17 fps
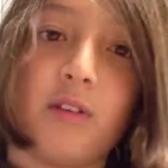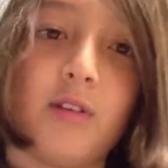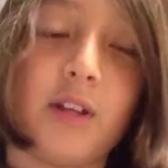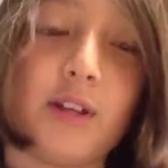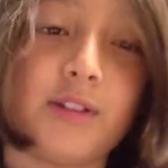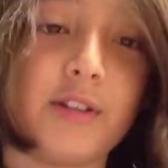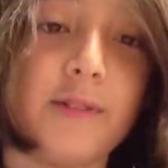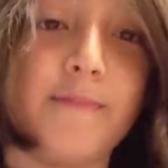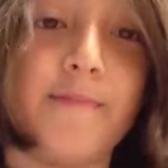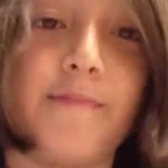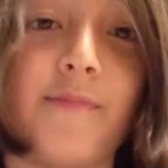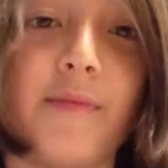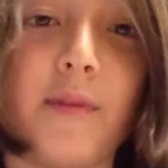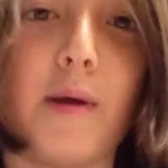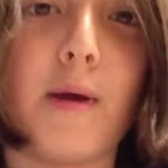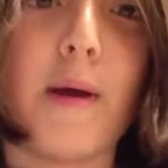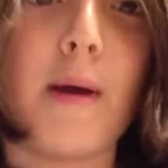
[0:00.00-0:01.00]
That's it.
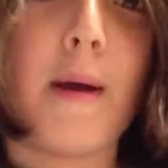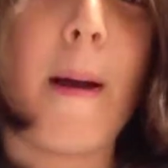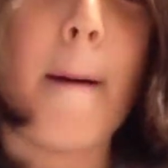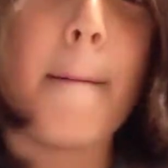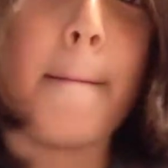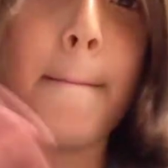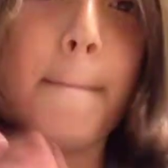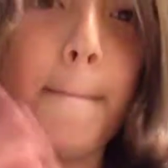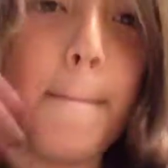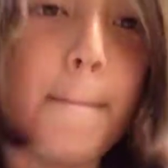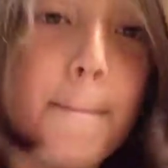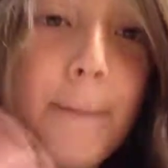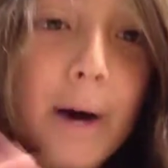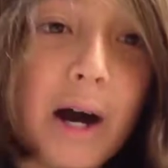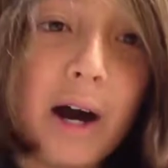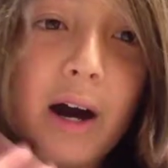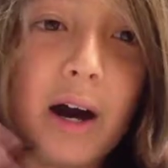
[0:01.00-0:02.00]

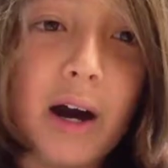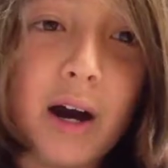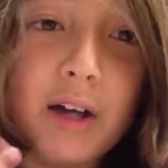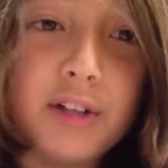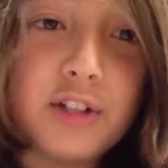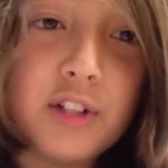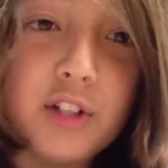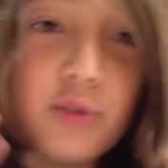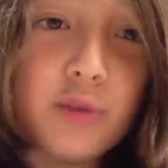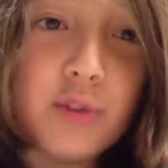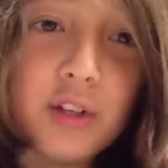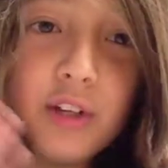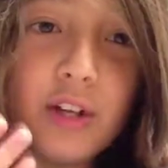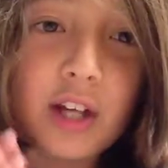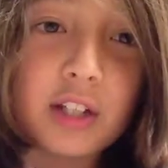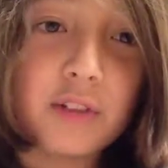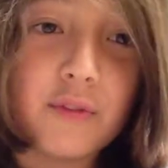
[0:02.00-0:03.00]
Bye. See you in the
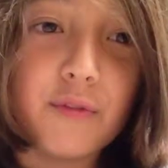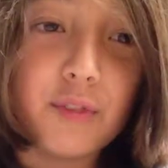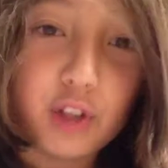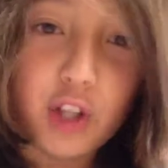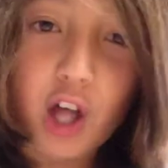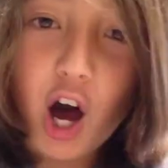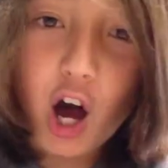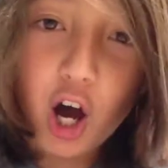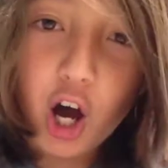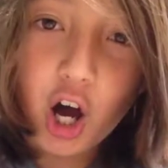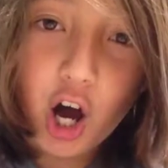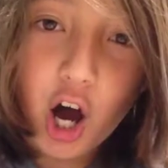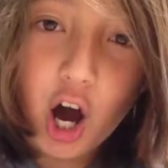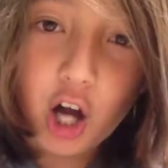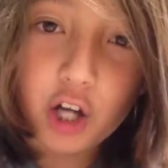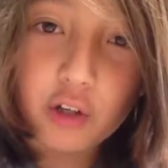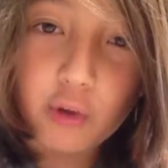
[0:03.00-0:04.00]
next
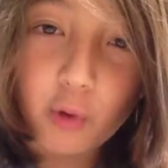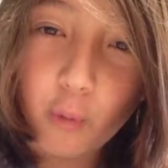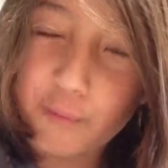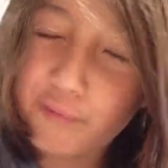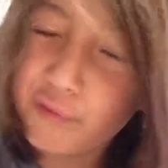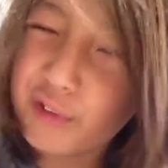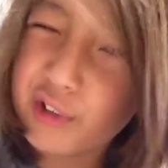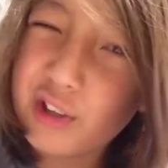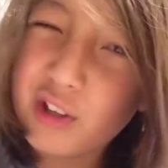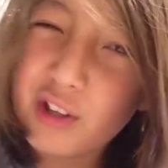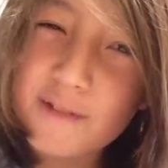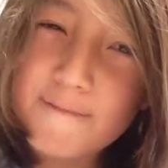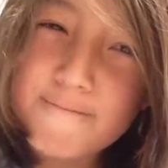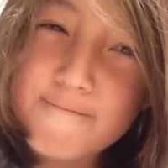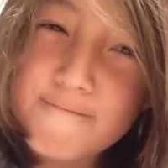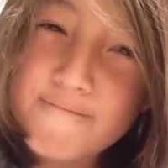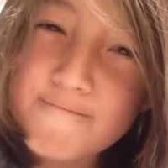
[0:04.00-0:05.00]
vlog,
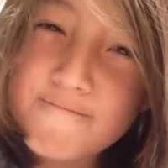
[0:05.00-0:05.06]
hopefully.